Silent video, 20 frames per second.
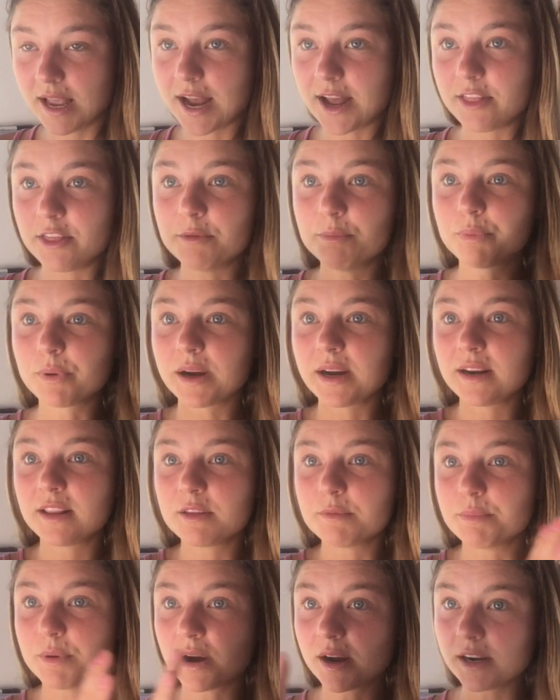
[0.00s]
And the brain and
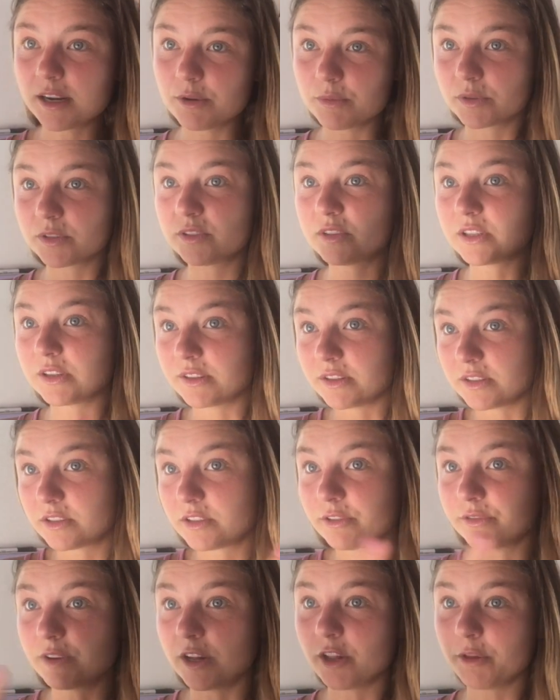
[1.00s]
the body were still in this
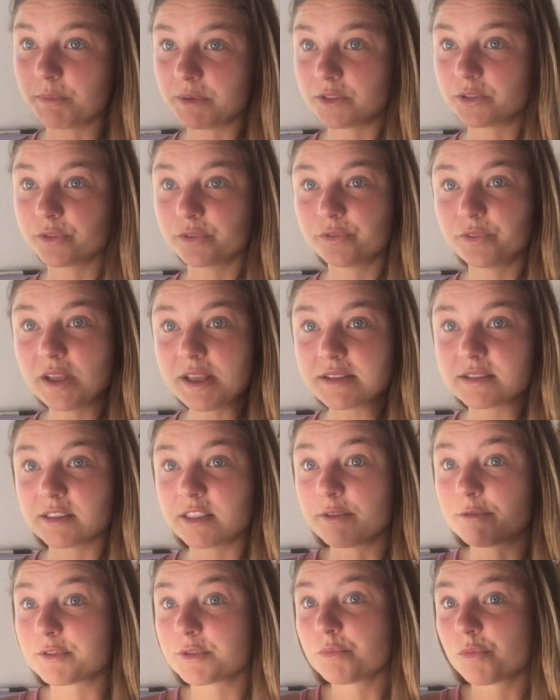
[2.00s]
developmental phase, and
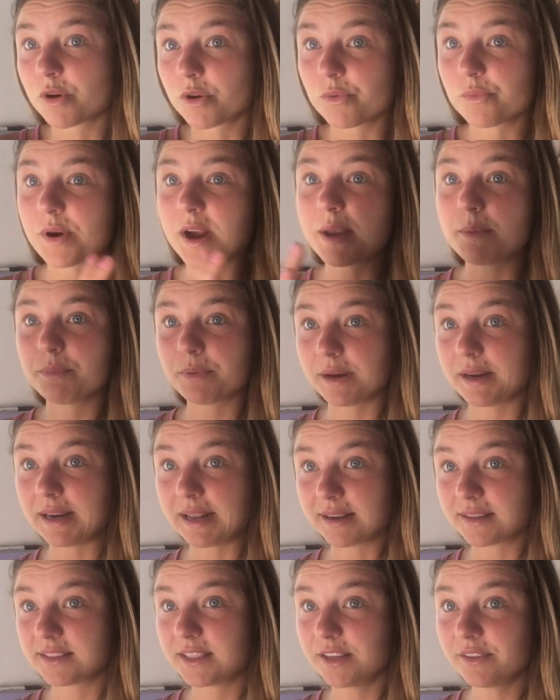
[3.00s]
there was more right brain
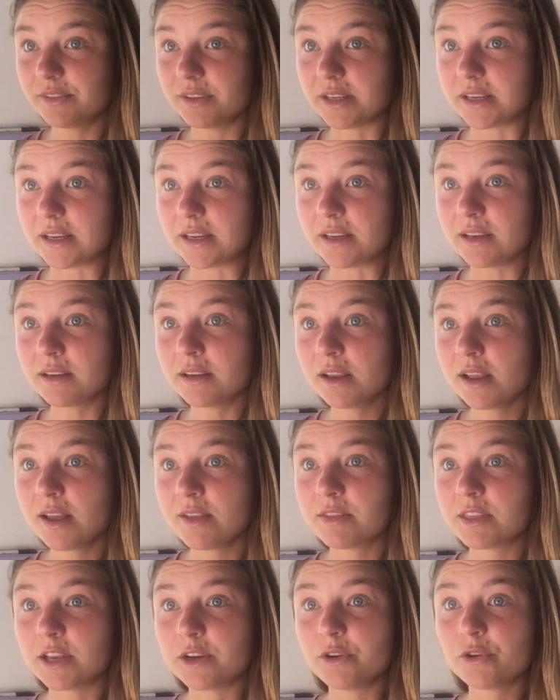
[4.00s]
activity
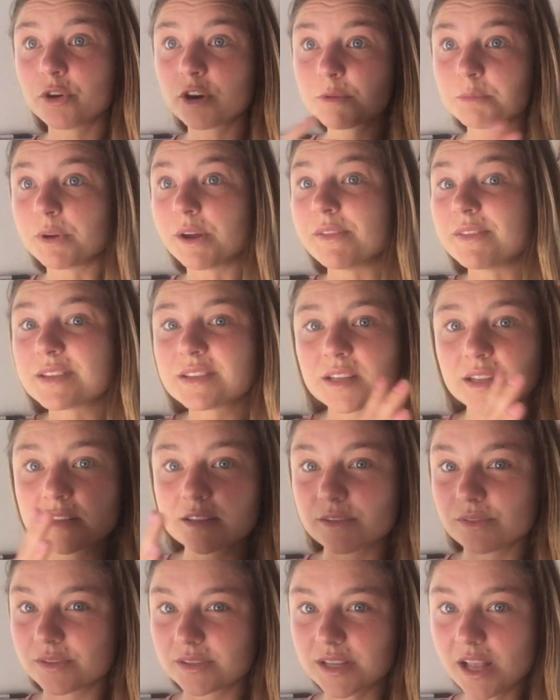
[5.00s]
than normal, and the
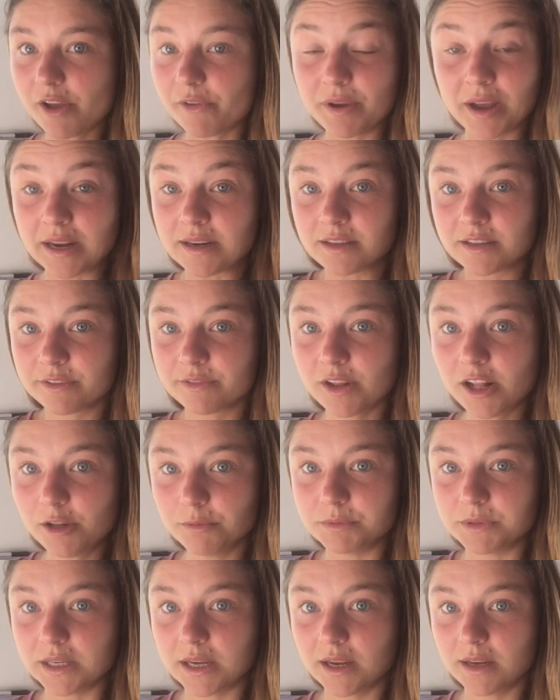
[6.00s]
sense of self hadn't
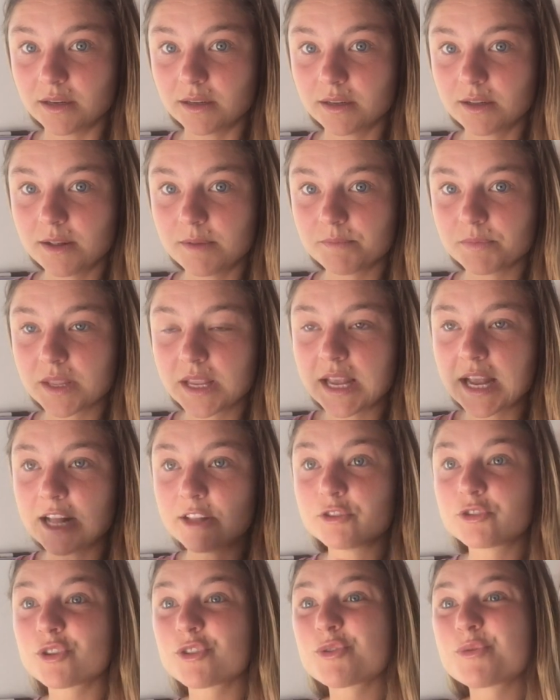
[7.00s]
developed yet.
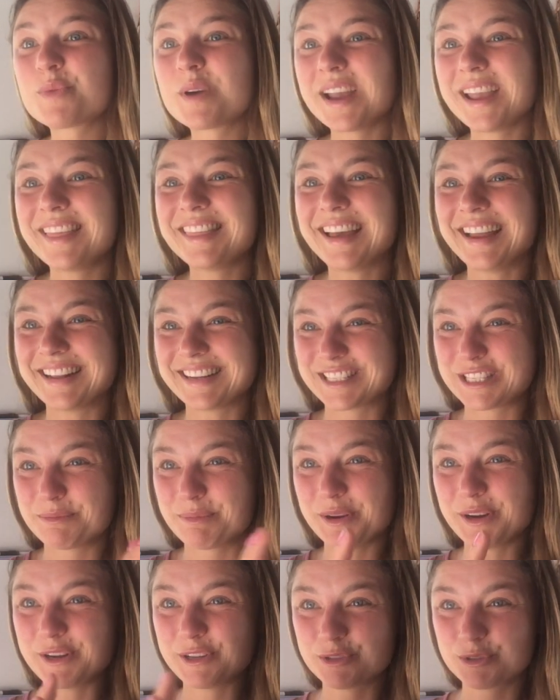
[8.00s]
And so the way that
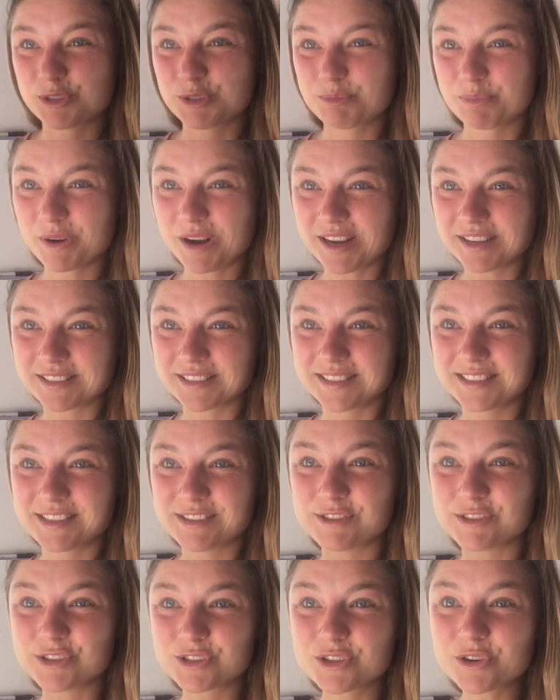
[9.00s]
experience was processed
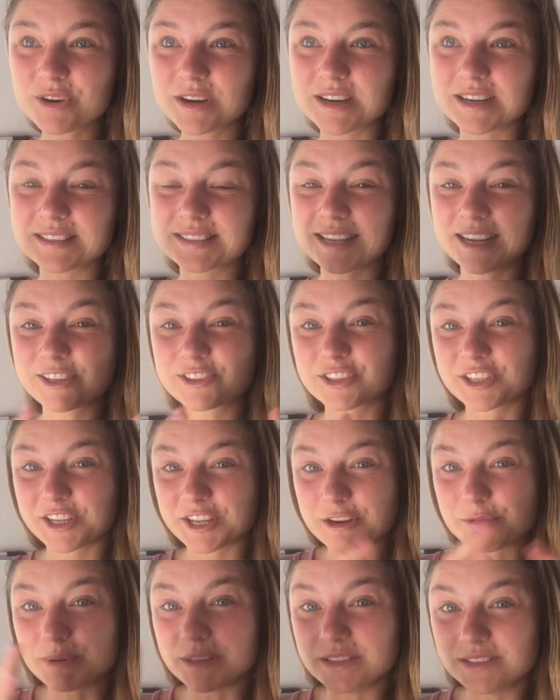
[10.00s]
and stored is actually
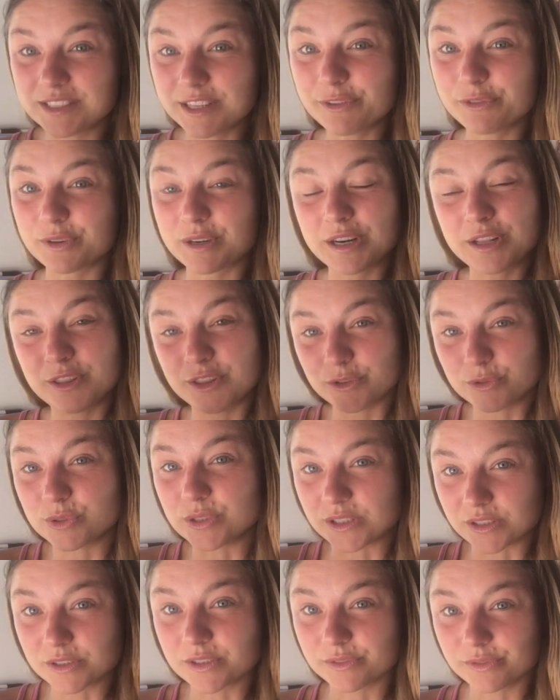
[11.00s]
going to be different in those
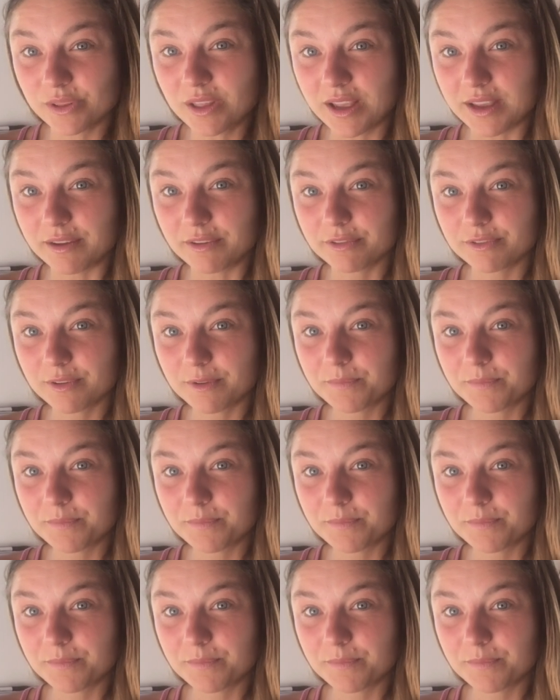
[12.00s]
years of life.